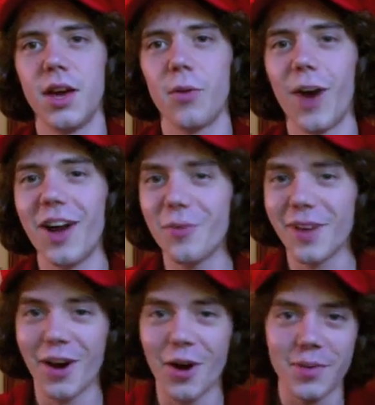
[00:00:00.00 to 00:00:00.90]
And why don't
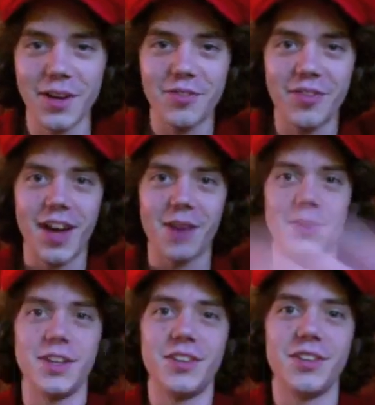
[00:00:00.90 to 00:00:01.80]
we all be a
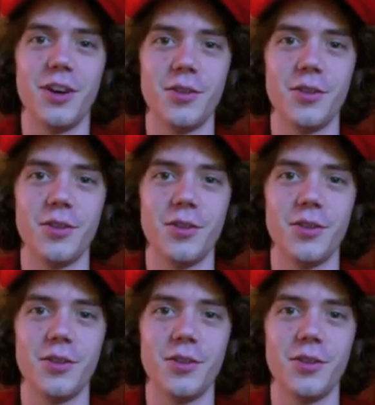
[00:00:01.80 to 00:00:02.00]
family,